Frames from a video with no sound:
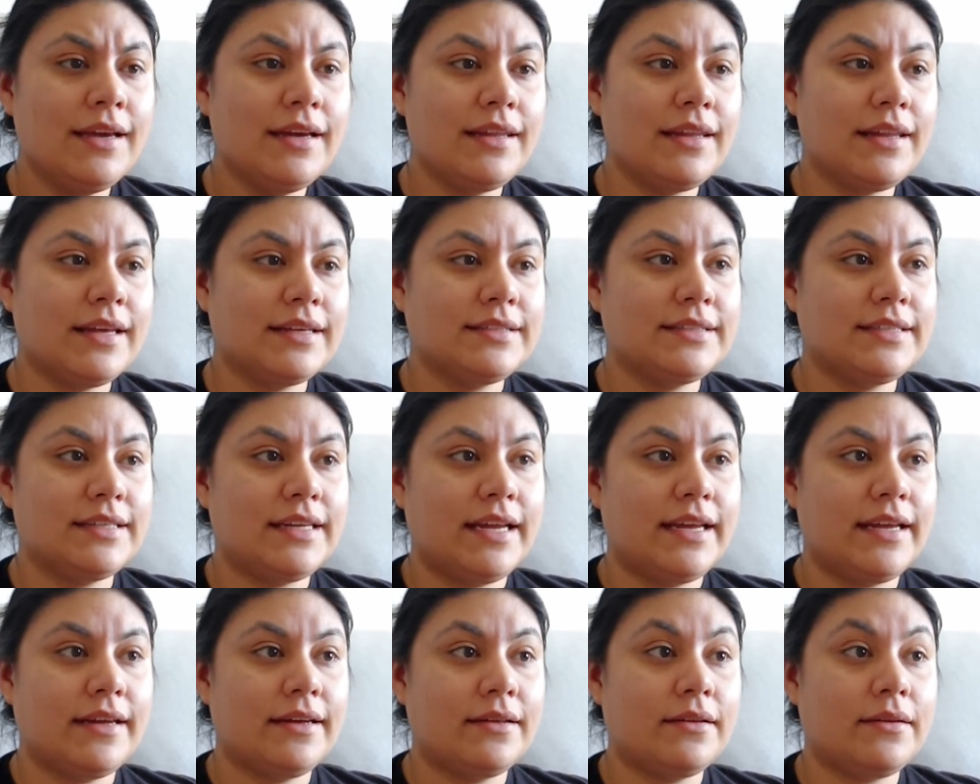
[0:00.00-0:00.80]
like
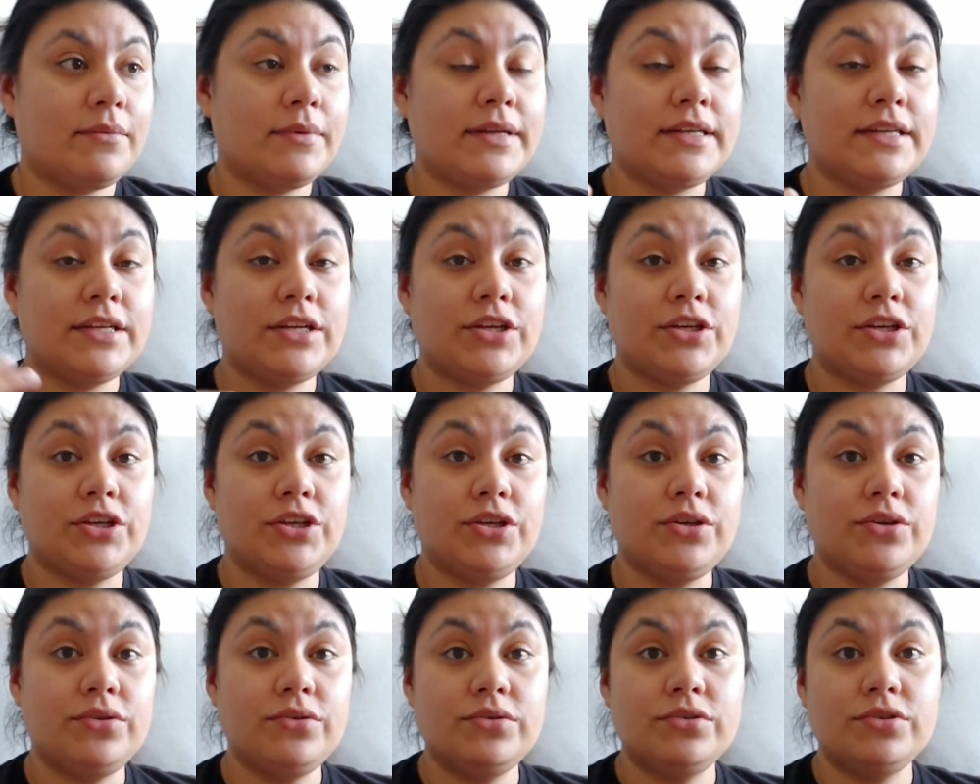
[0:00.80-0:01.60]
today we did a
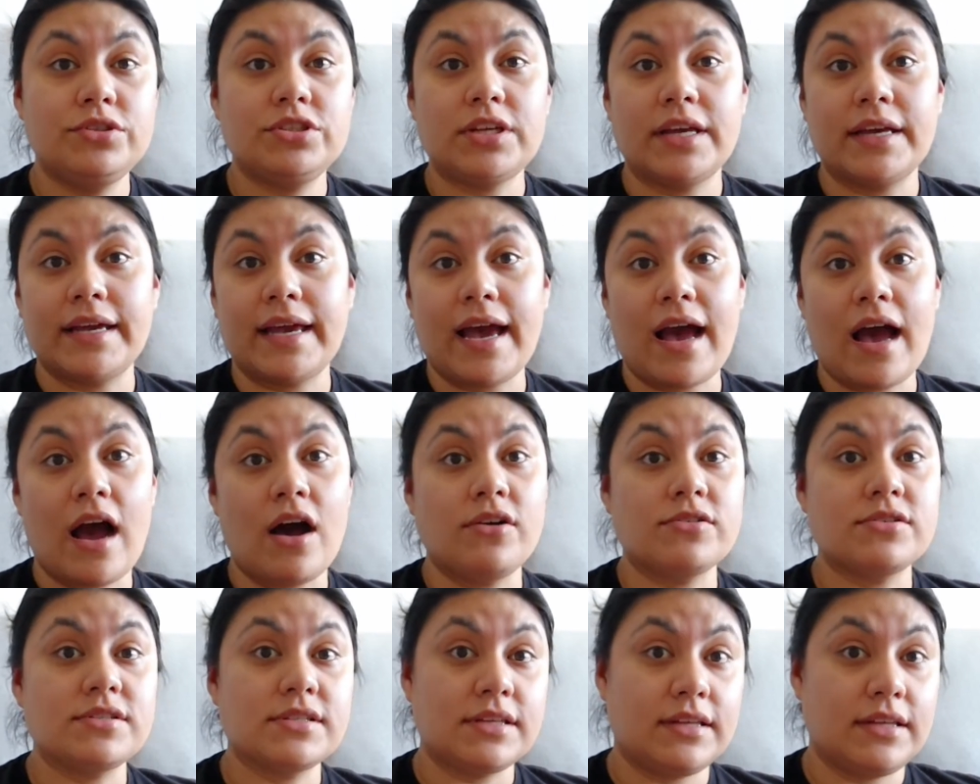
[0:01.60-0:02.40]
huge like
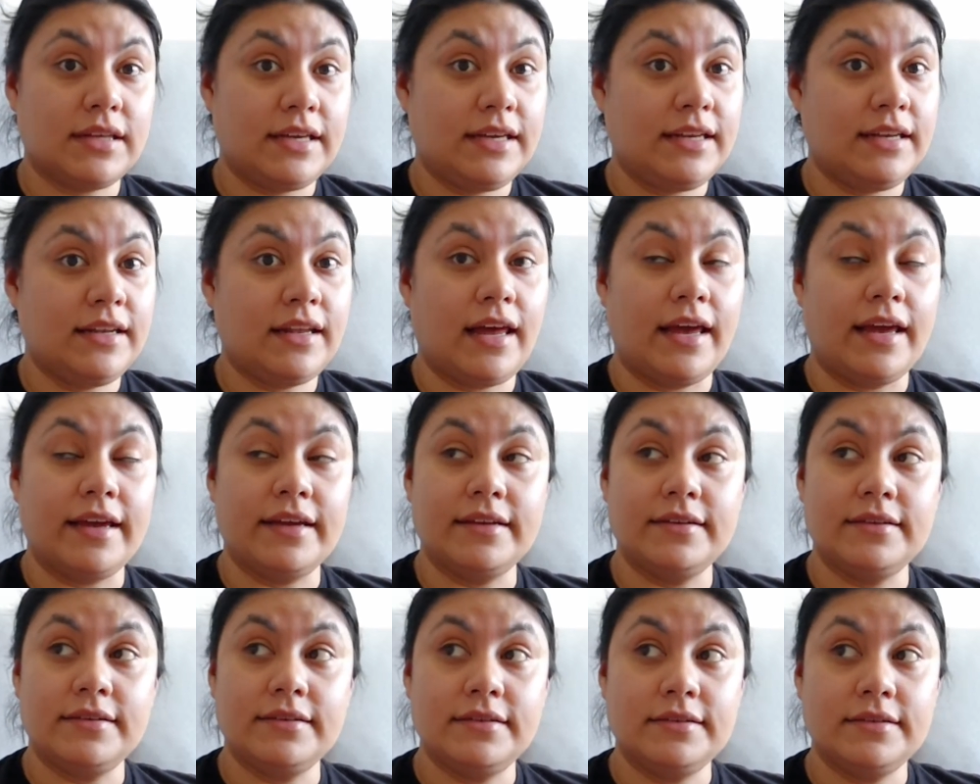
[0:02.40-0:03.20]
house clean, like
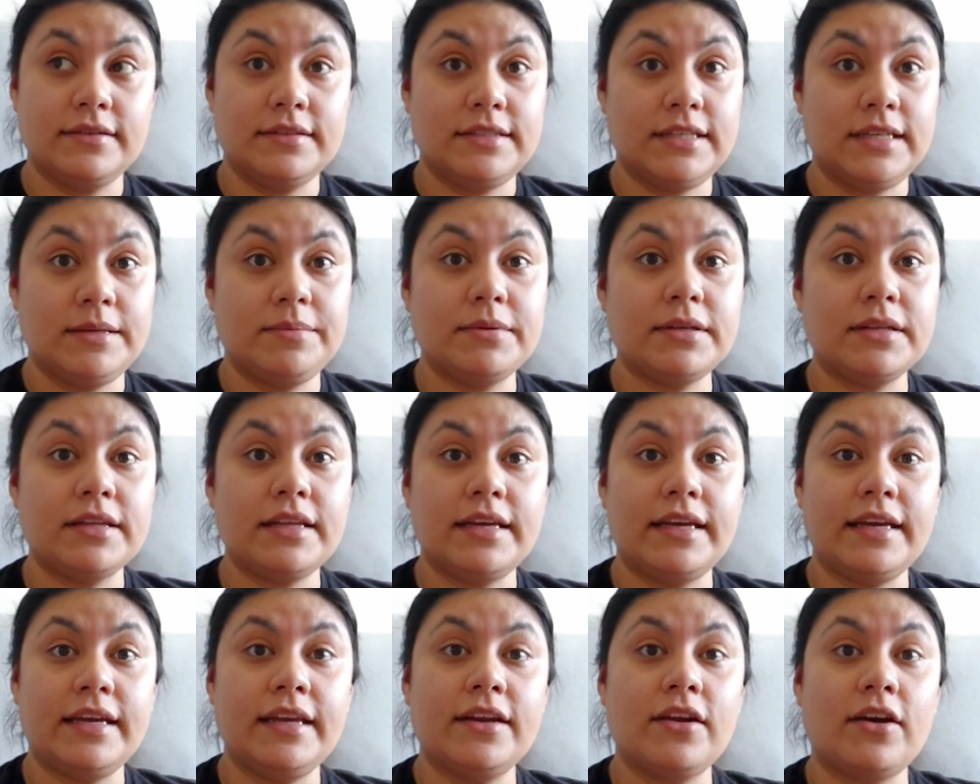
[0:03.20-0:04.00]
deep
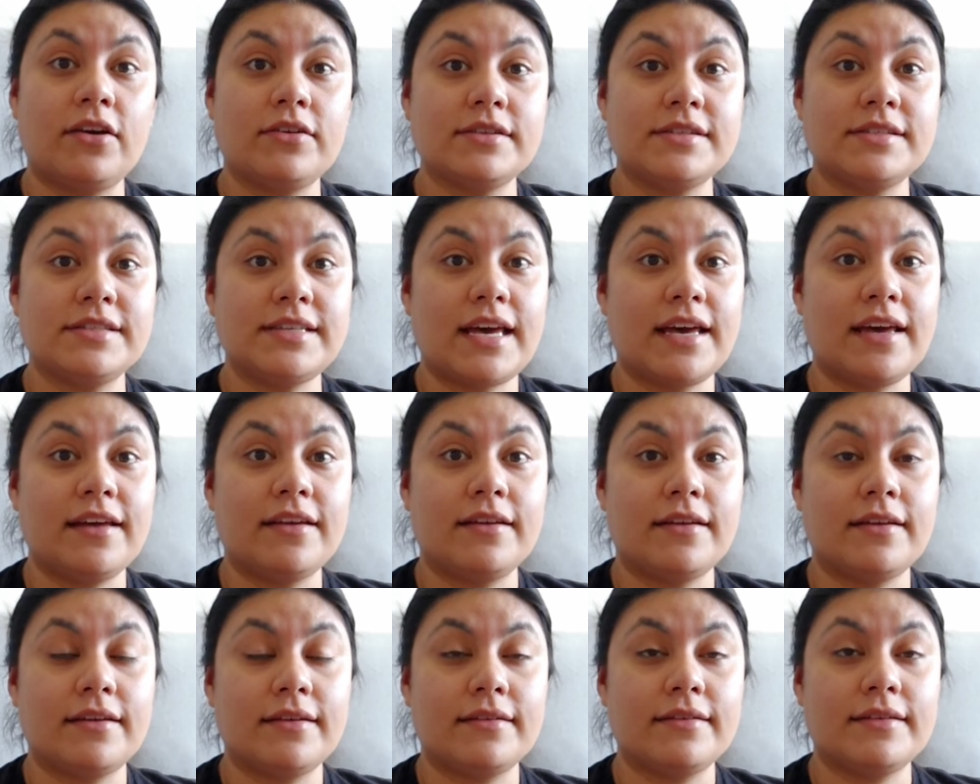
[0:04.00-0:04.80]
clean on
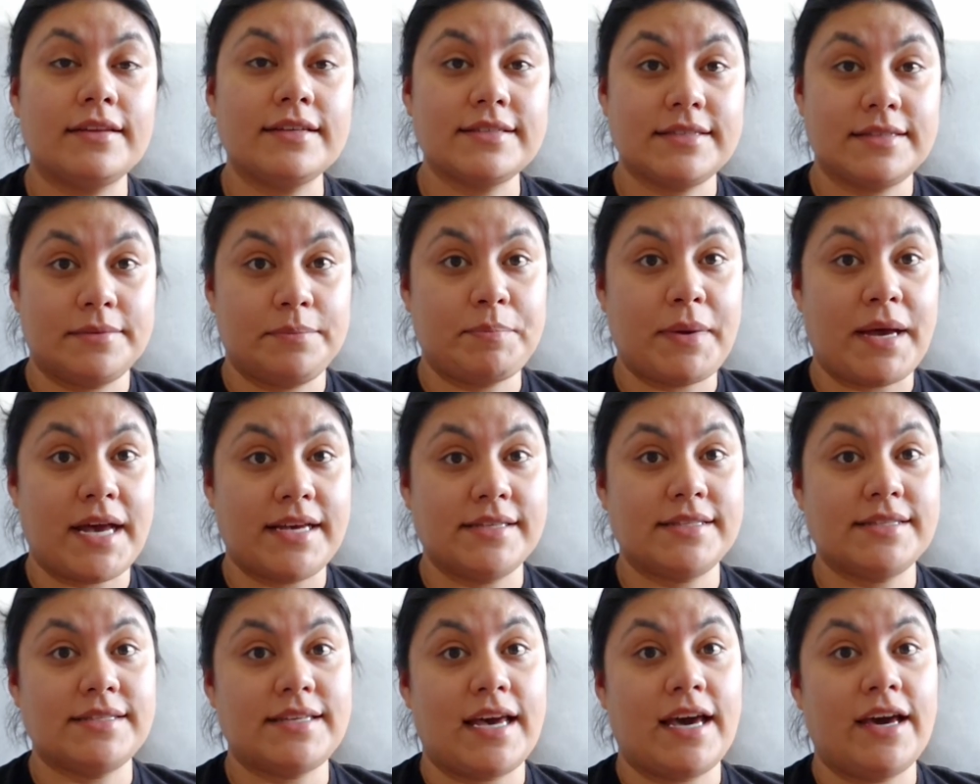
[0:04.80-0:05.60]
this
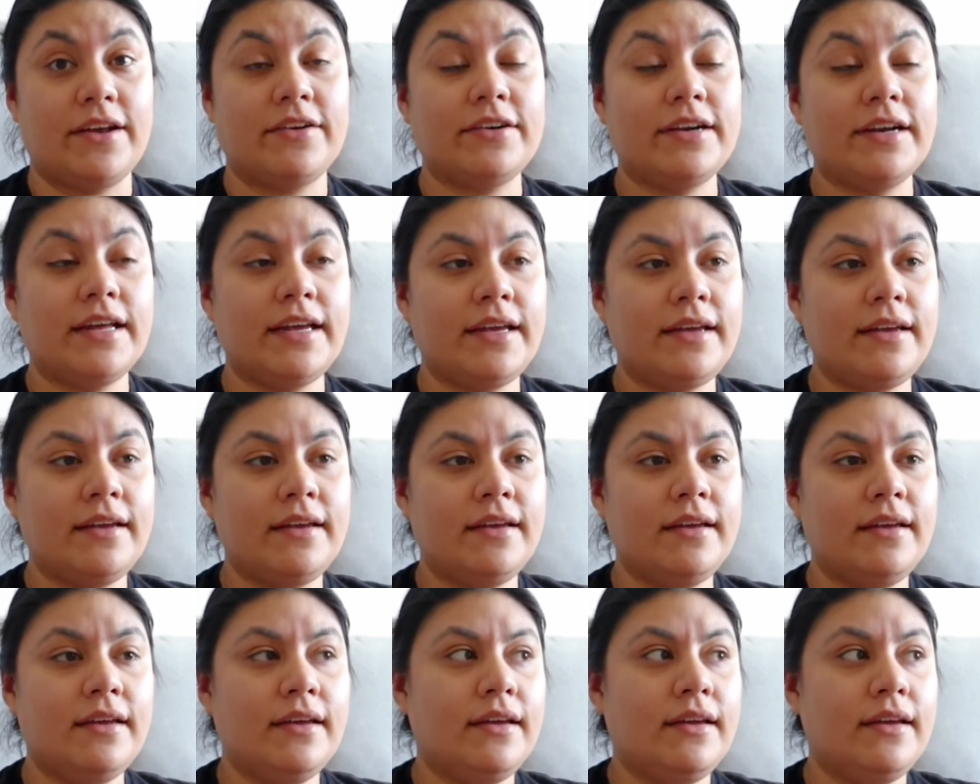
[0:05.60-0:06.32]
past Saturday.